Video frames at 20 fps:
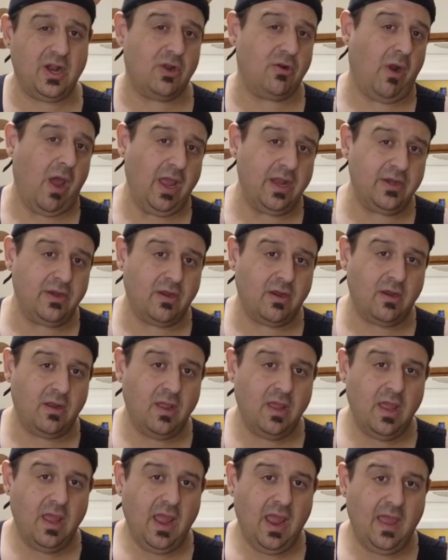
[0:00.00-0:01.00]
a grinder,
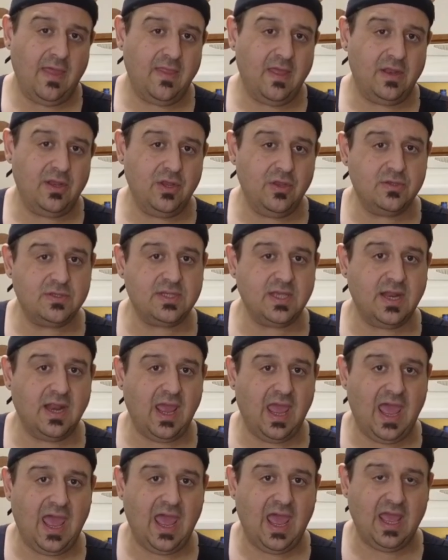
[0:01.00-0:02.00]
and then use it
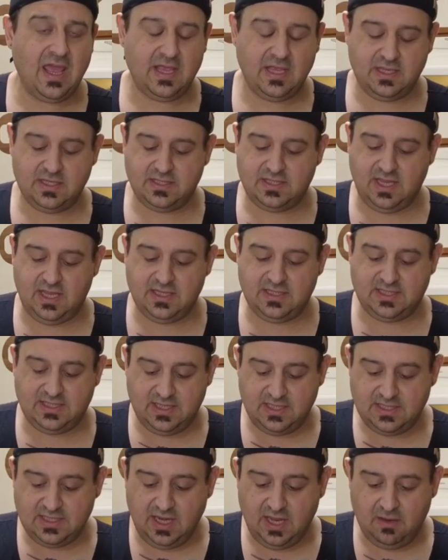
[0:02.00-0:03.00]
as a
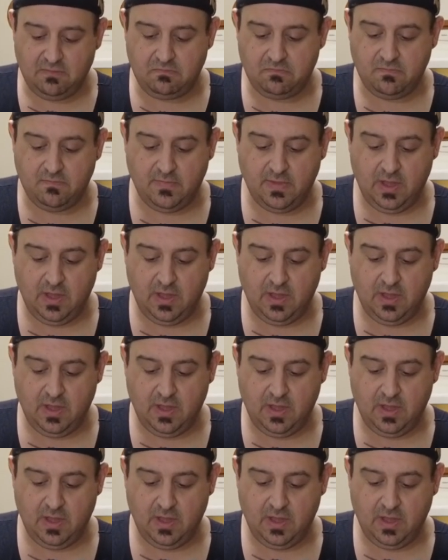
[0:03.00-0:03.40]
seasoning.